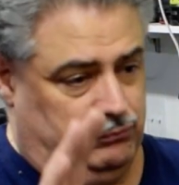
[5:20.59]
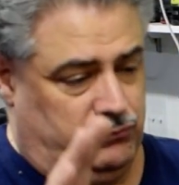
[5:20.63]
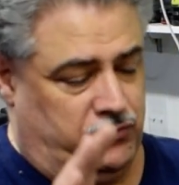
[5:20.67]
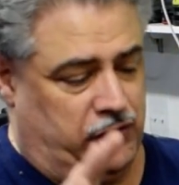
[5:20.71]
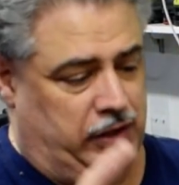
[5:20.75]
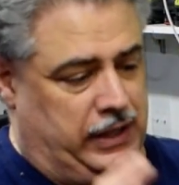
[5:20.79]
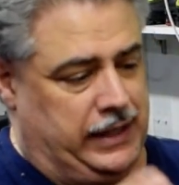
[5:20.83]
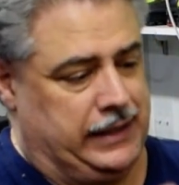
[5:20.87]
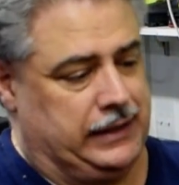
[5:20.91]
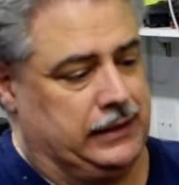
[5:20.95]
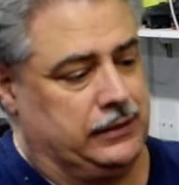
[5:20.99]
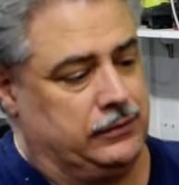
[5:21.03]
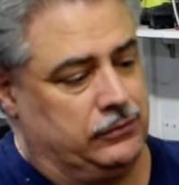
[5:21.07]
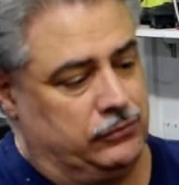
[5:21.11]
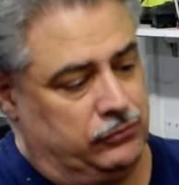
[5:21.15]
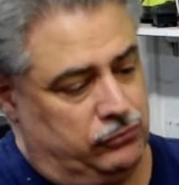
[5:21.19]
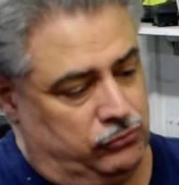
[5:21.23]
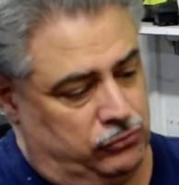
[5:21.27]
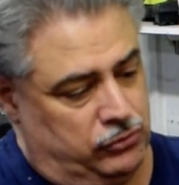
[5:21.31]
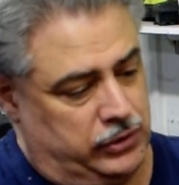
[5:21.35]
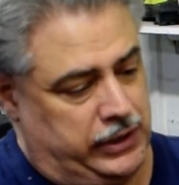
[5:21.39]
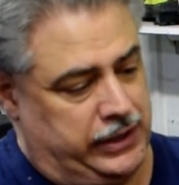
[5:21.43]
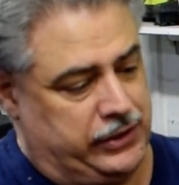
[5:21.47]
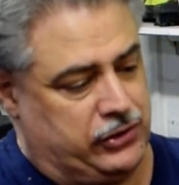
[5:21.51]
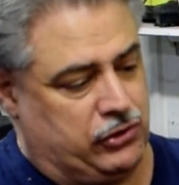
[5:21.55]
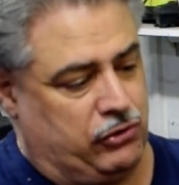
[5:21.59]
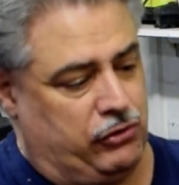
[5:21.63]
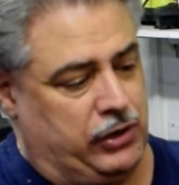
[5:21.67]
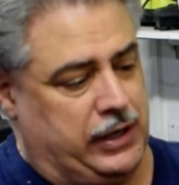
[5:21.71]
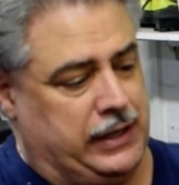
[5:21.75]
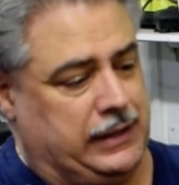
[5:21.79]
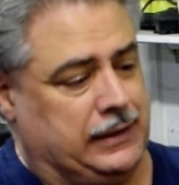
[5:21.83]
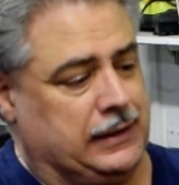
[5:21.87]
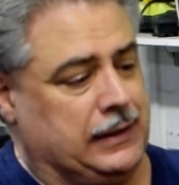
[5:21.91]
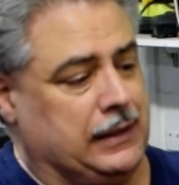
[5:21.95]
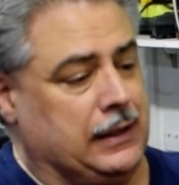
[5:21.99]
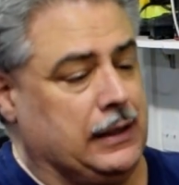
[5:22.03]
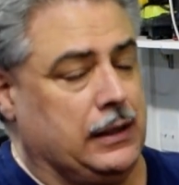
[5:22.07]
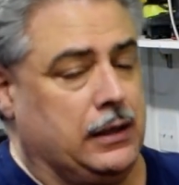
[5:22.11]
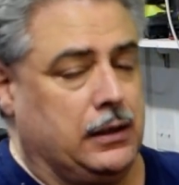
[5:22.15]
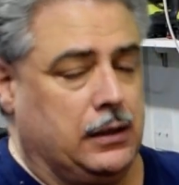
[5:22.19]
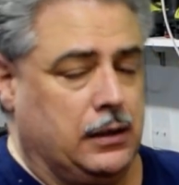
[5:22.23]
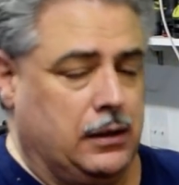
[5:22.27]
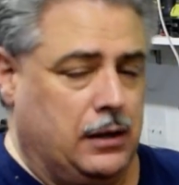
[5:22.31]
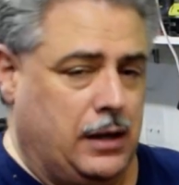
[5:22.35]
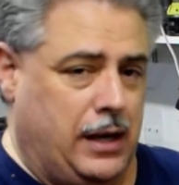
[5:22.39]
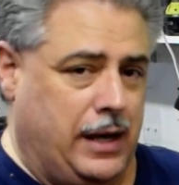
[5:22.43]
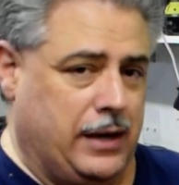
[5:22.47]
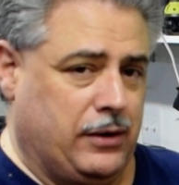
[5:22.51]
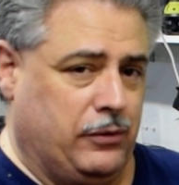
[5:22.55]
Fine. That's great.
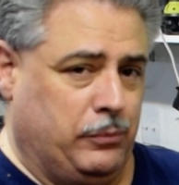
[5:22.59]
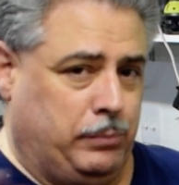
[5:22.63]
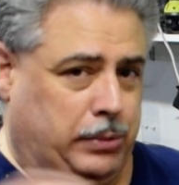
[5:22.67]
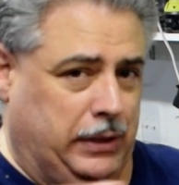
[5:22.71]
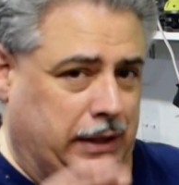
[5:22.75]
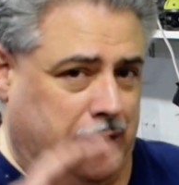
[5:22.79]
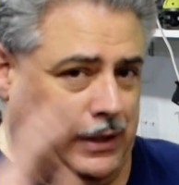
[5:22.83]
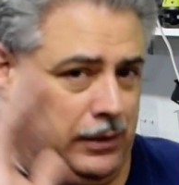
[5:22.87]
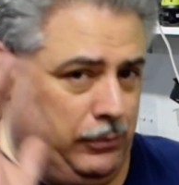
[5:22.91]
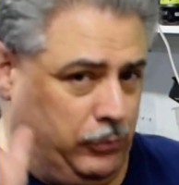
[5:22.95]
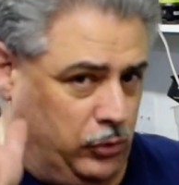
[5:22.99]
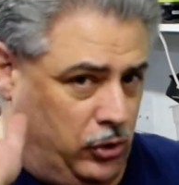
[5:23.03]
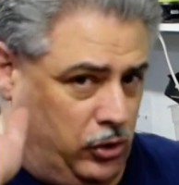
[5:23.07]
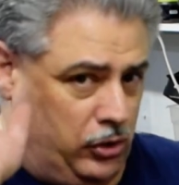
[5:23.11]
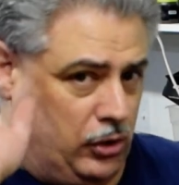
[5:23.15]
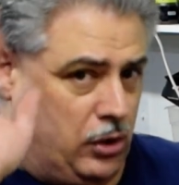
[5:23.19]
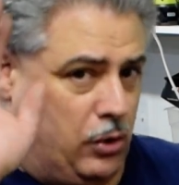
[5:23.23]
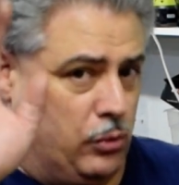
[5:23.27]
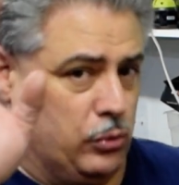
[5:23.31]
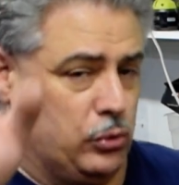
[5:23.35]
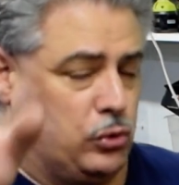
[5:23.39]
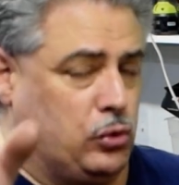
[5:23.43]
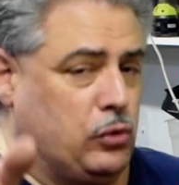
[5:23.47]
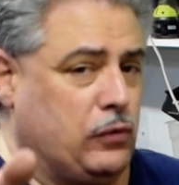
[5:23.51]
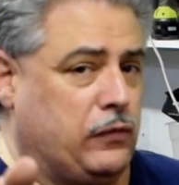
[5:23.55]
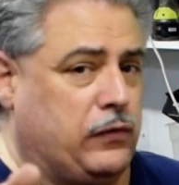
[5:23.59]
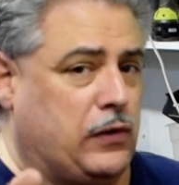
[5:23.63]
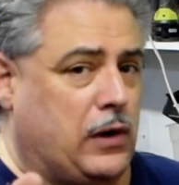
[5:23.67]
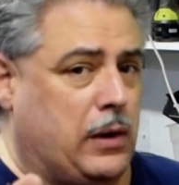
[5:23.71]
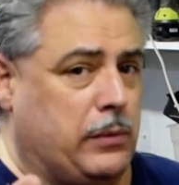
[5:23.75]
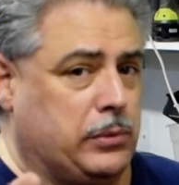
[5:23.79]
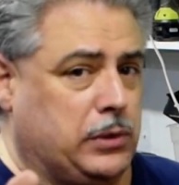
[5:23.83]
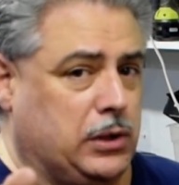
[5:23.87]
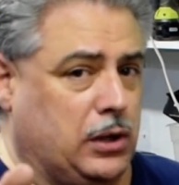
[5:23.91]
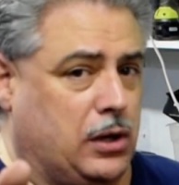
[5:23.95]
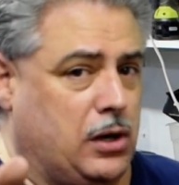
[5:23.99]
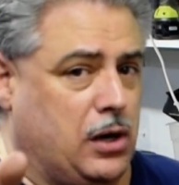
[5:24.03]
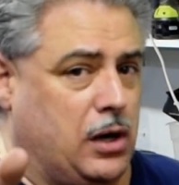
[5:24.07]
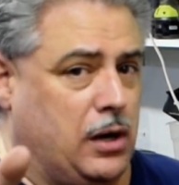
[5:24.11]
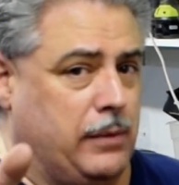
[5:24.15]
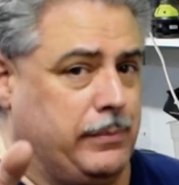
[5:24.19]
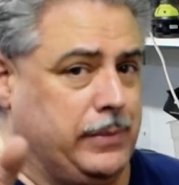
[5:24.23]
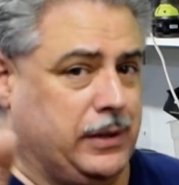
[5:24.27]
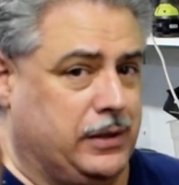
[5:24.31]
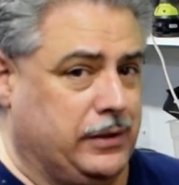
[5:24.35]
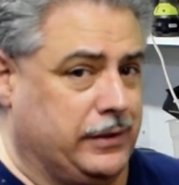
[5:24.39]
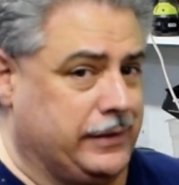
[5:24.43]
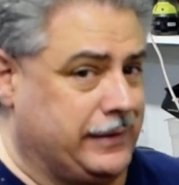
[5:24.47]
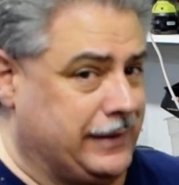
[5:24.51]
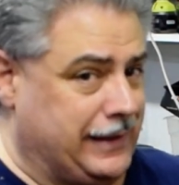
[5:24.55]
I don't plan on going too far with the car
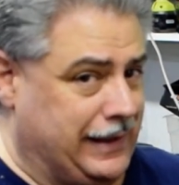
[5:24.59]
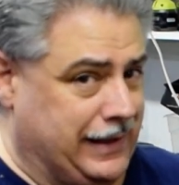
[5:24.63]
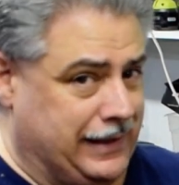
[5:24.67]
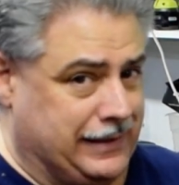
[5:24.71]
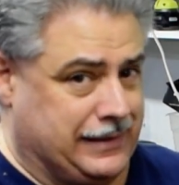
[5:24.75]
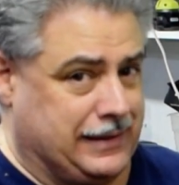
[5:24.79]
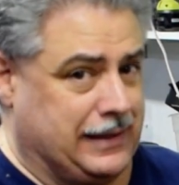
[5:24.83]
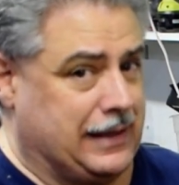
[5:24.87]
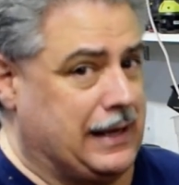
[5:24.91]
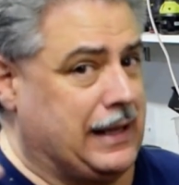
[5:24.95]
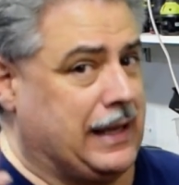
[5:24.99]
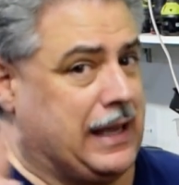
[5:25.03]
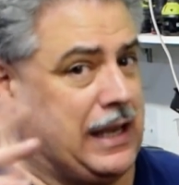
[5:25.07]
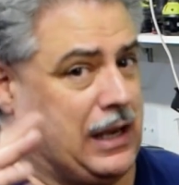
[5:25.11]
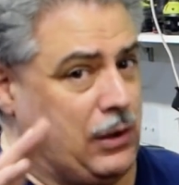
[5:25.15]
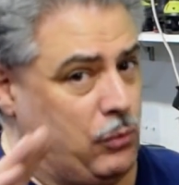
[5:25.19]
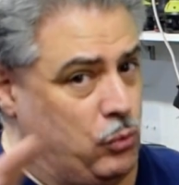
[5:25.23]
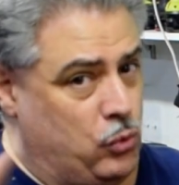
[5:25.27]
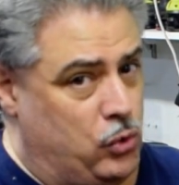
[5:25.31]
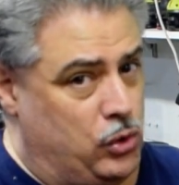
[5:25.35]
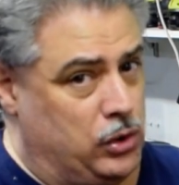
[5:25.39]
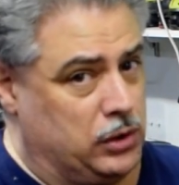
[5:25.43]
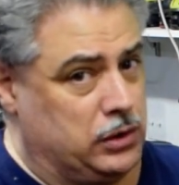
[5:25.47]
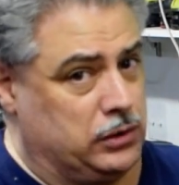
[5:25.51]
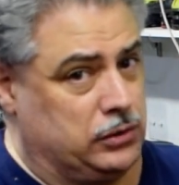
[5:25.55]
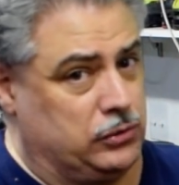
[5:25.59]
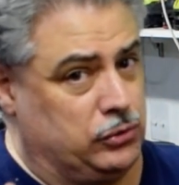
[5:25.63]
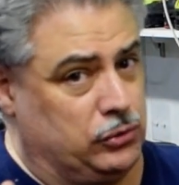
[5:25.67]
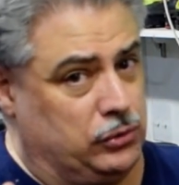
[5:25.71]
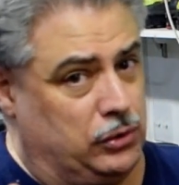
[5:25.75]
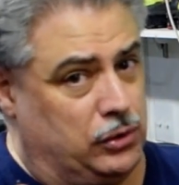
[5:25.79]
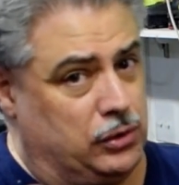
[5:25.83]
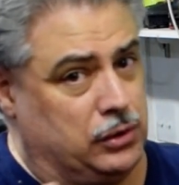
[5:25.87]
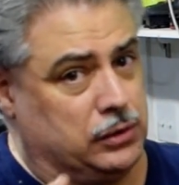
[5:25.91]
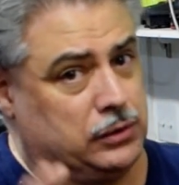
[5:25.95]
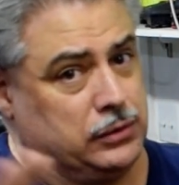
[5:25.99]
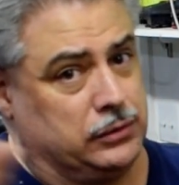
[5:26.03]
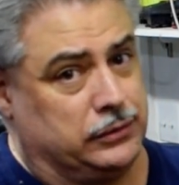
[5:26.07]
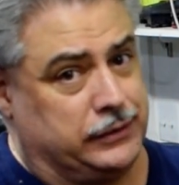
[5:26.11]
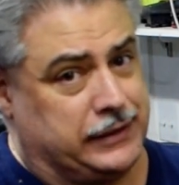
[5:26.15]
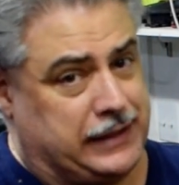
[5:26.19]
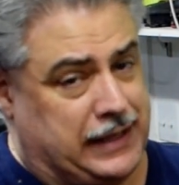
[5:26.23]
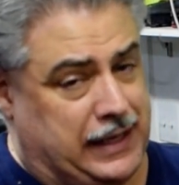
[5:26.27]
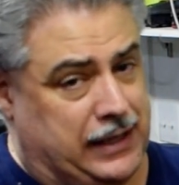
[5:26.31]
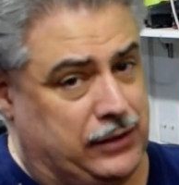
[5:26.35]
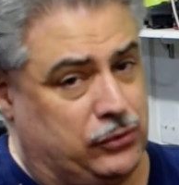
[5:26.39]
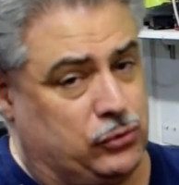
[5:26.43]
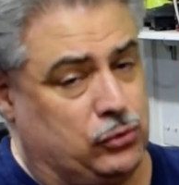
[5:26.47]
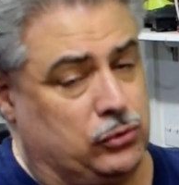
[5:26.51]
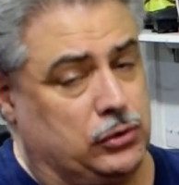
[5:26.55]
because, like I said, I can't walk too long and
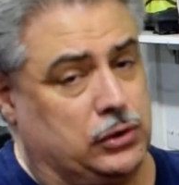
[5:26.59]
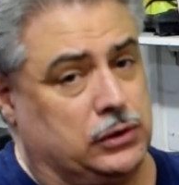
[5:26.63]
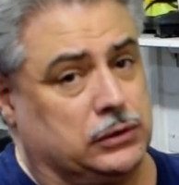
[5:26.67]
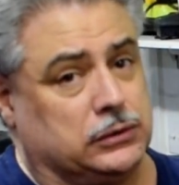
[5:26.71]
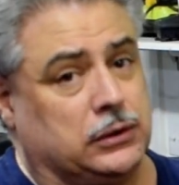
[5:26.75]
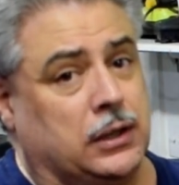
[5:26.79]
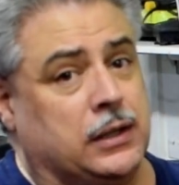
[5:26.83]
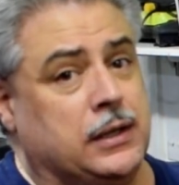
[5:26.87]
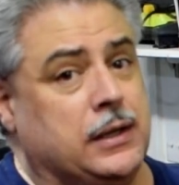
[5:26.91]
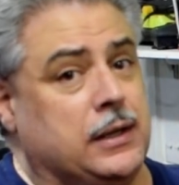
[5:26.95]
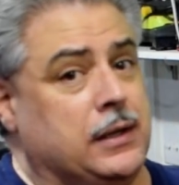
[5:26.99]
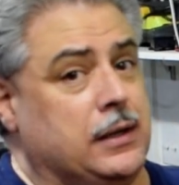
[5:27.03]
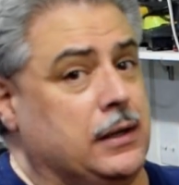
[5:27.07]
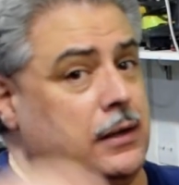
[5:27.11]
stand too long.